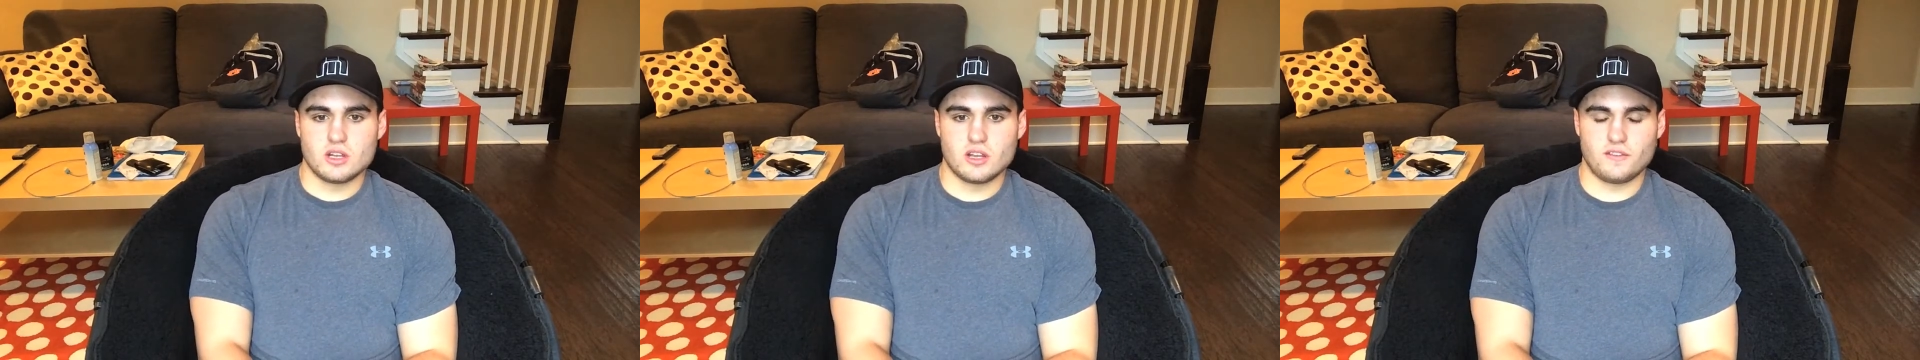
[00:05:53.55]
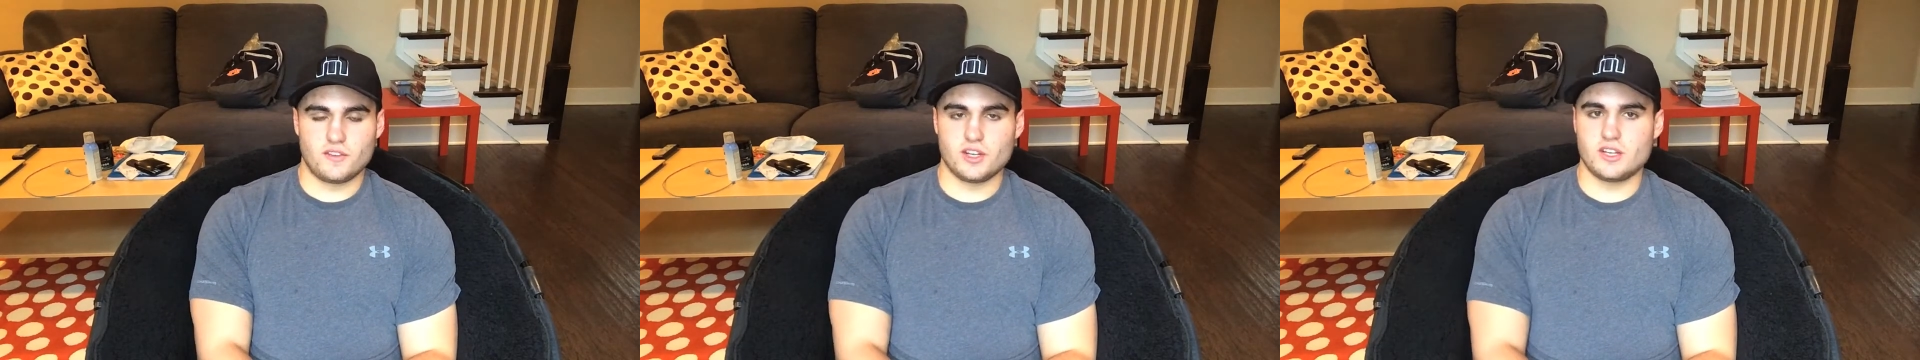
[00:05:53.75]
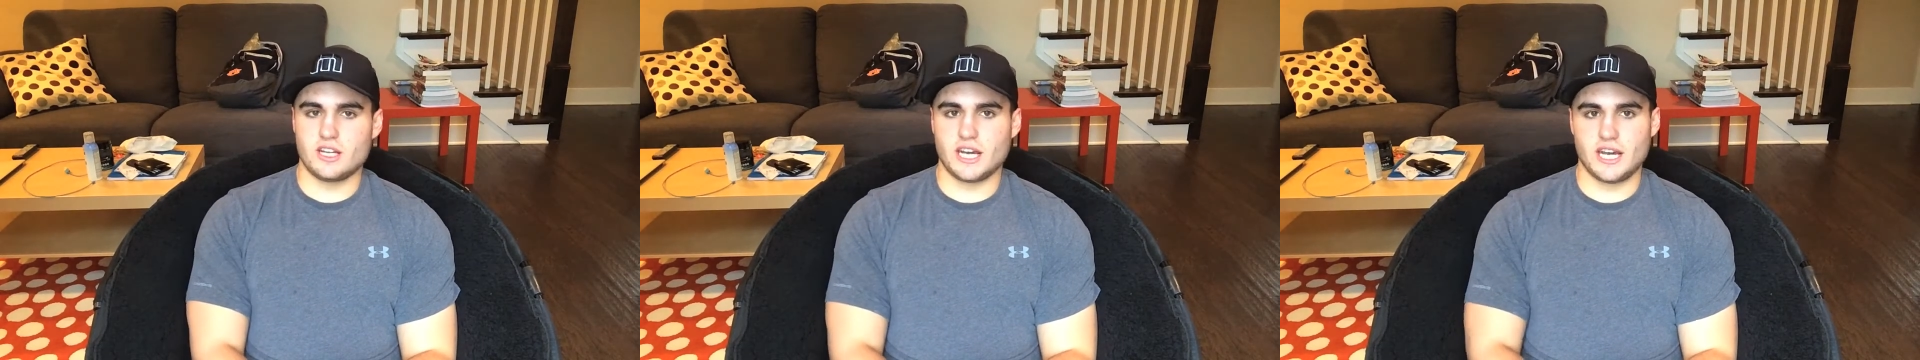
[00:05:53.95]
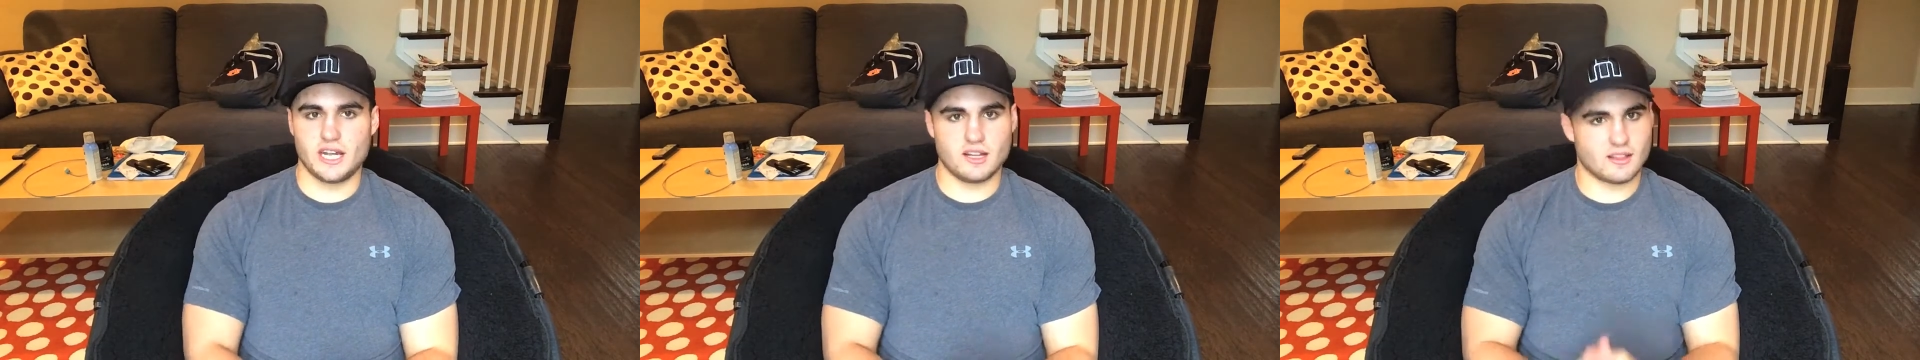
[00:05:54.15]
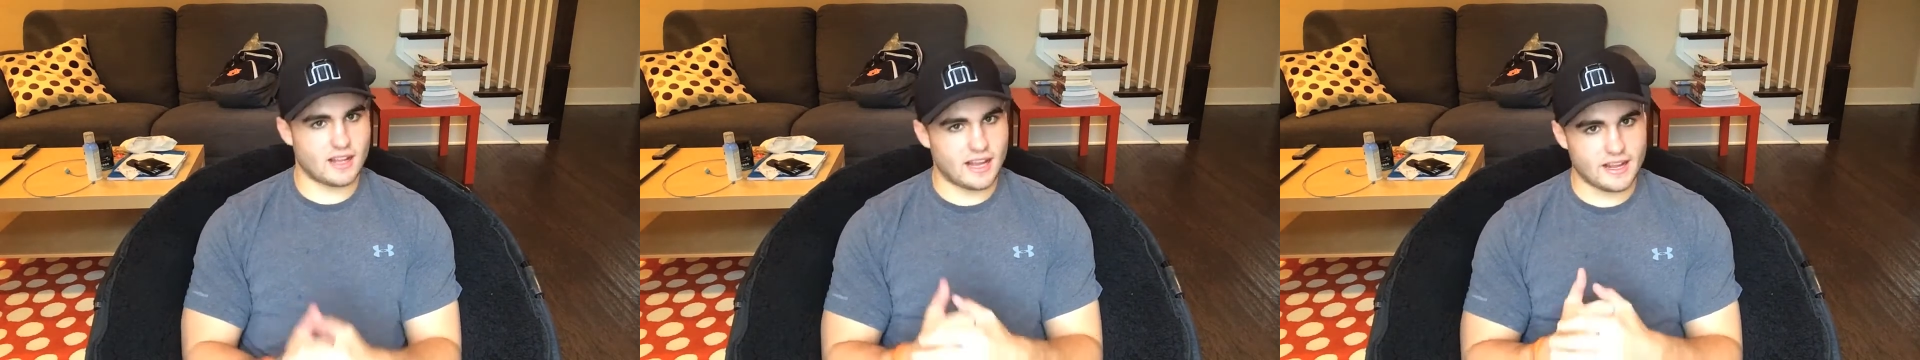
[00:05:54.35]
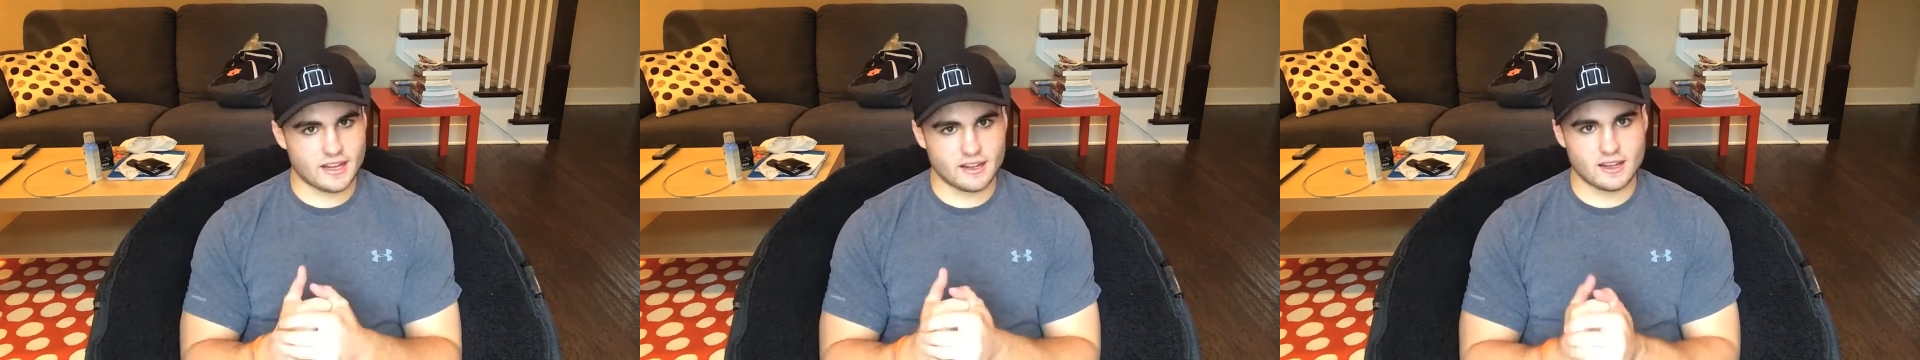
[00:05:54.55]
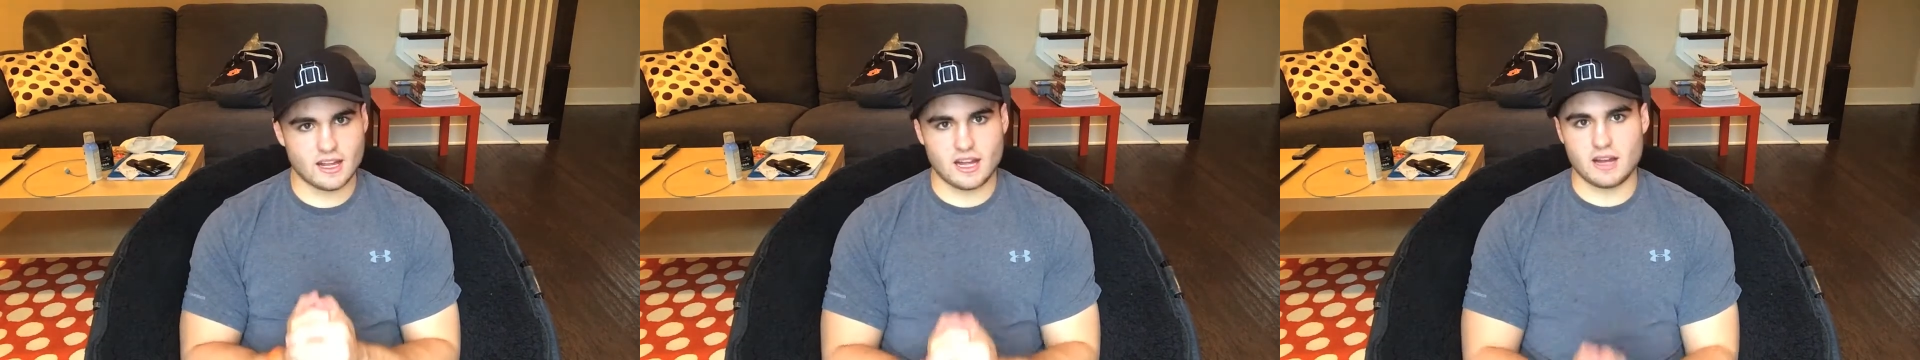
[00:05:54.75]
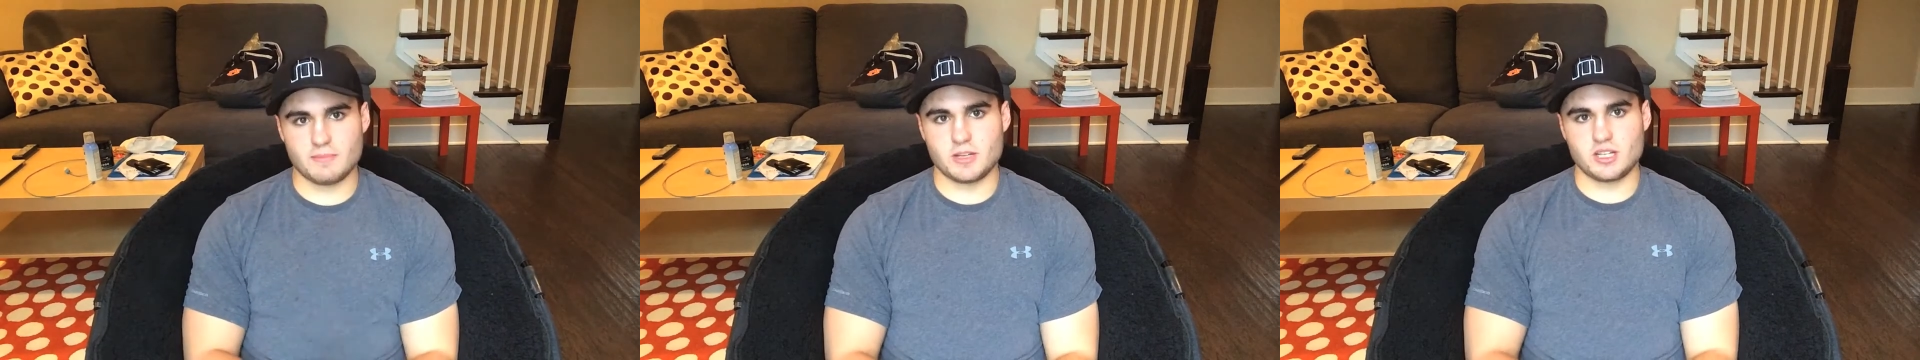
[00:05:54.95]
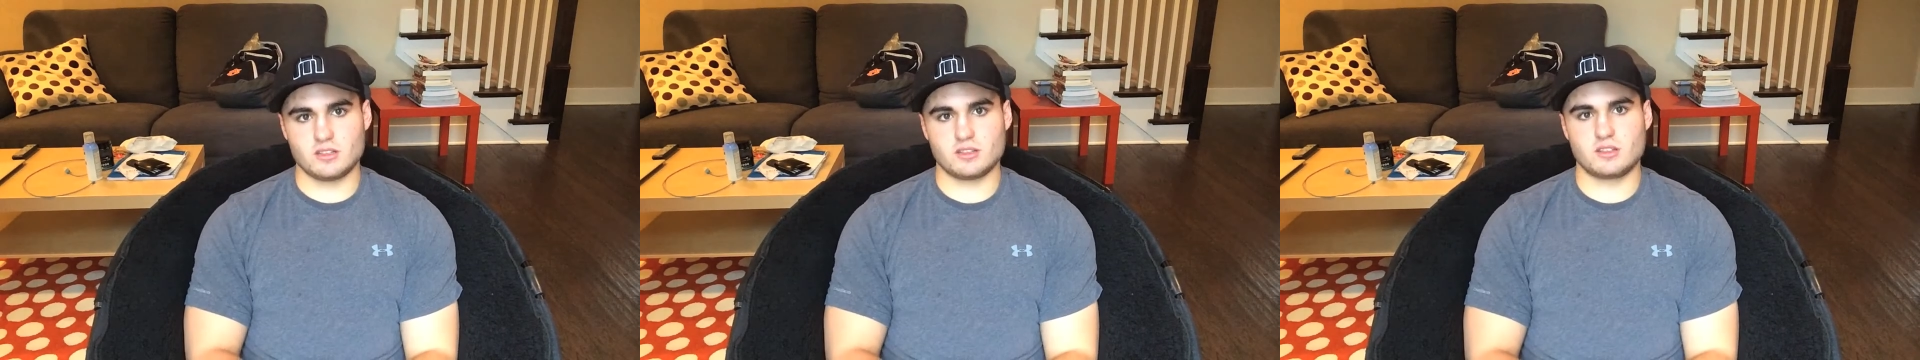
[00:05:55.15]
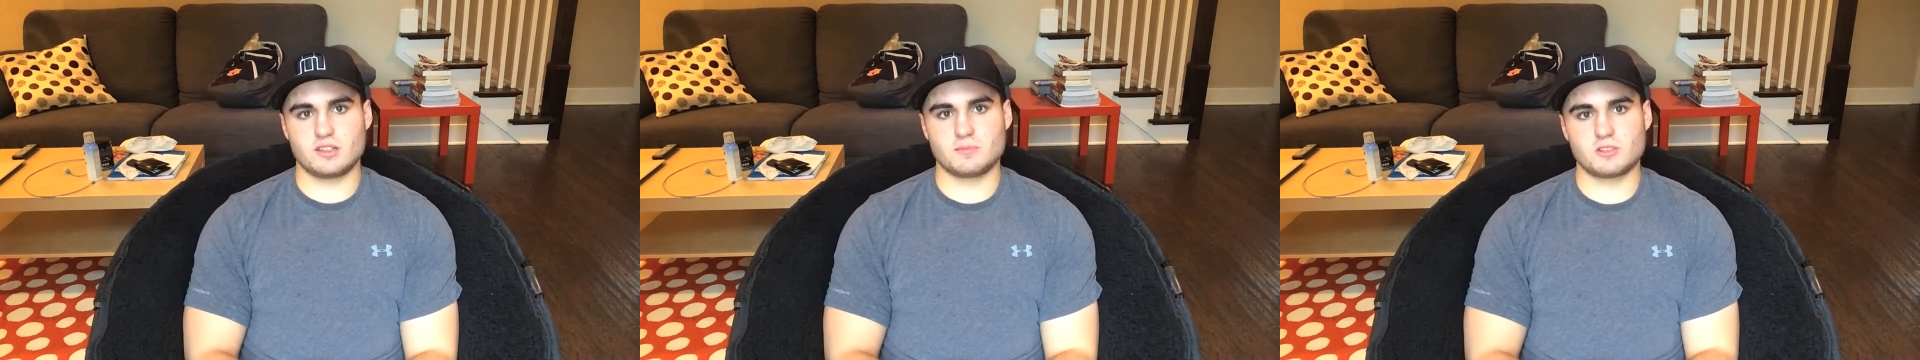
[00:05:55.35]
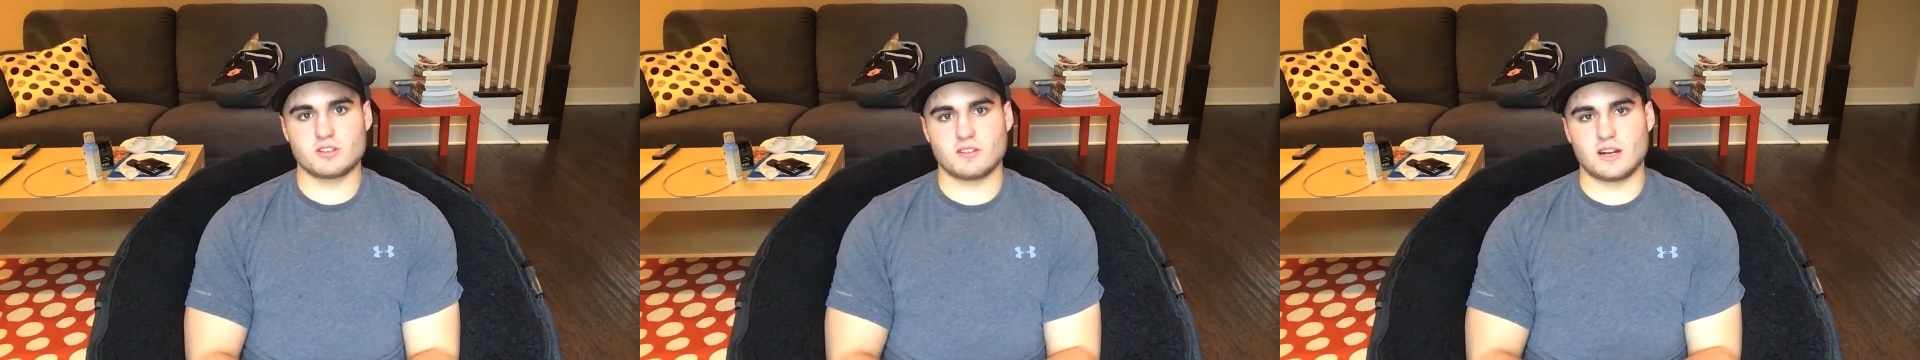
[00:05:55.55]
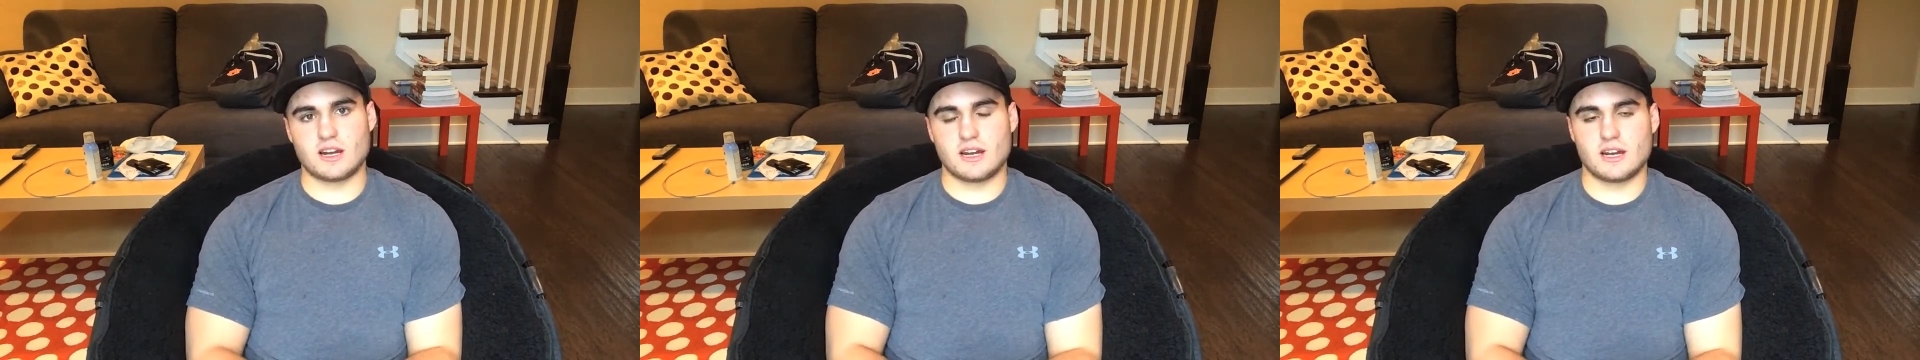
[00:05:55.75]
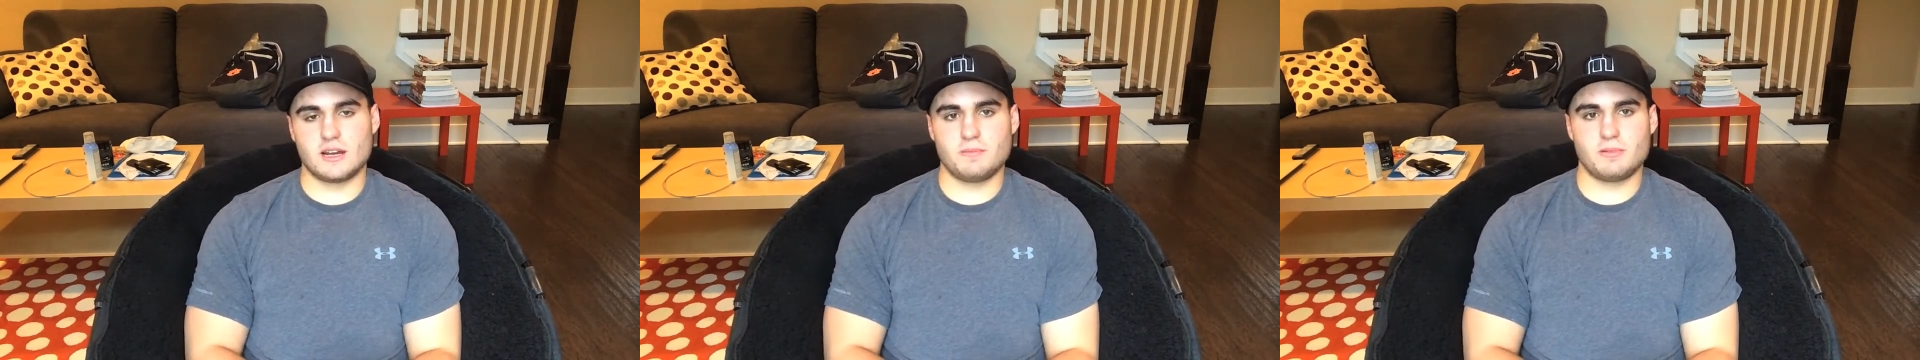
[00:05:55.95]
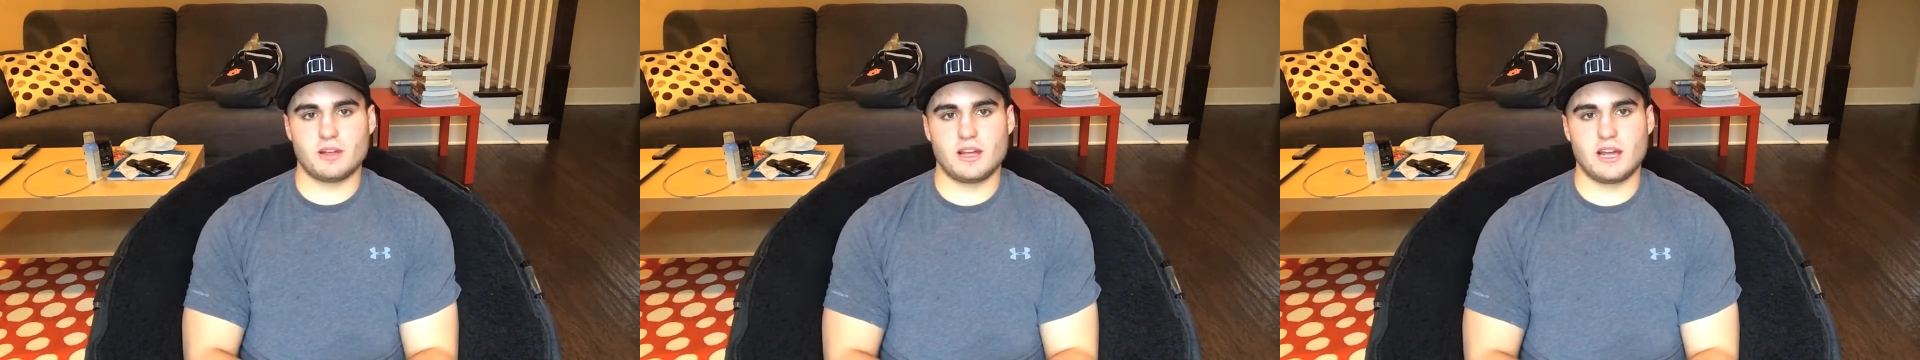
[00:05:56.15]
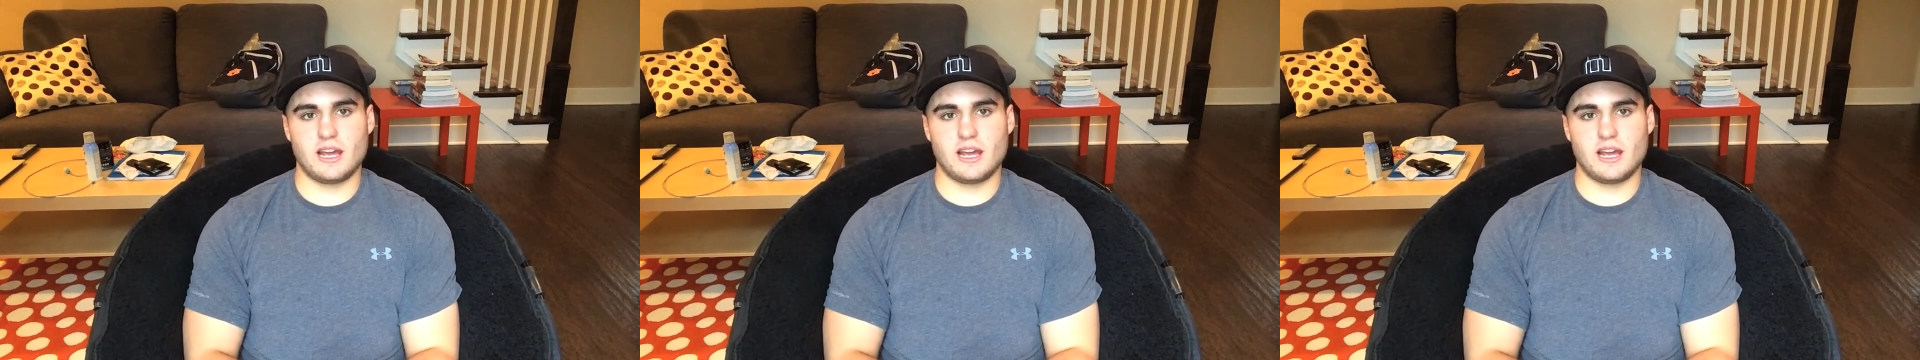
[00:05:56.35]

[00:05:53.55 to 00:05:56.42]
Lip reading: if you did, like, comment, subscribe,